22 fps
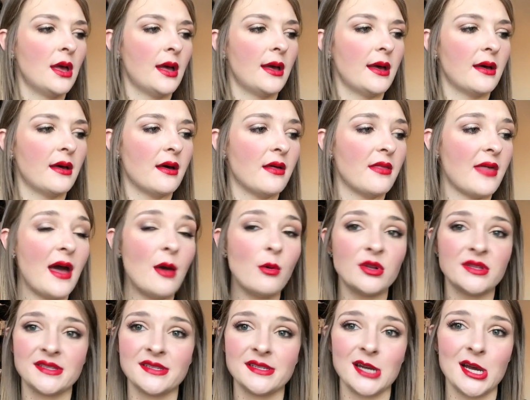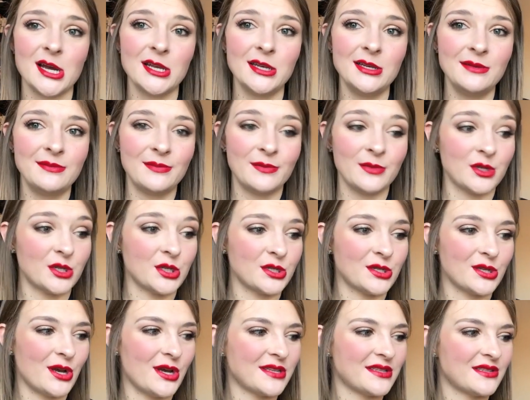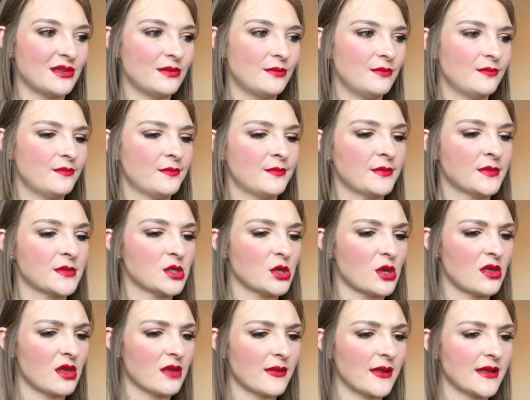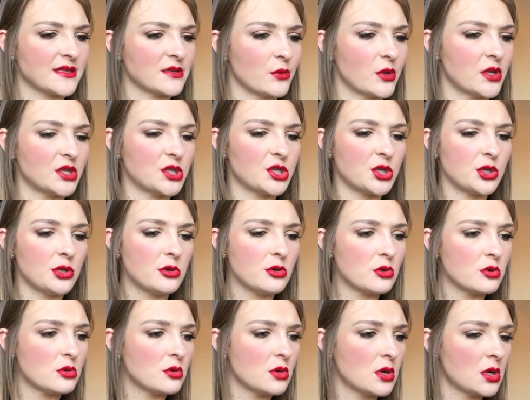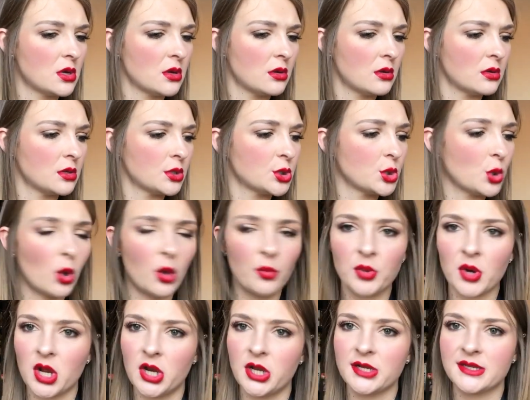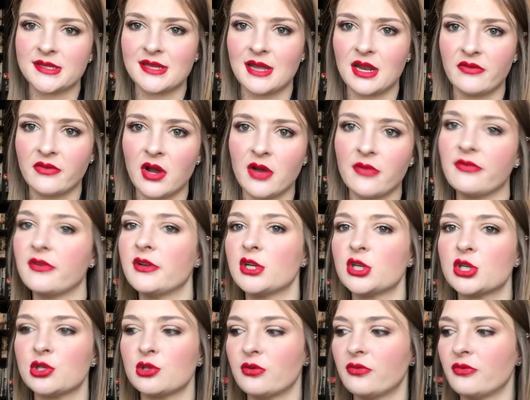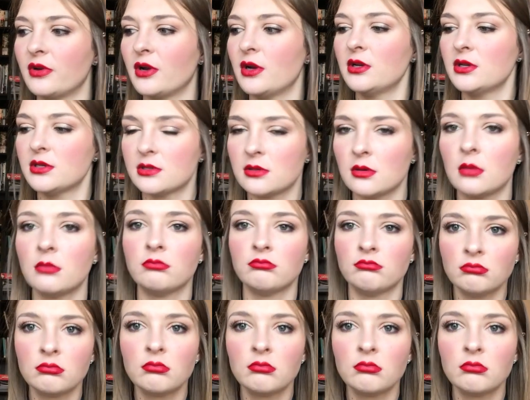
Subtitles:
that one's done, which is awesome. So I think that's what, two whole products that I've got finished so far, so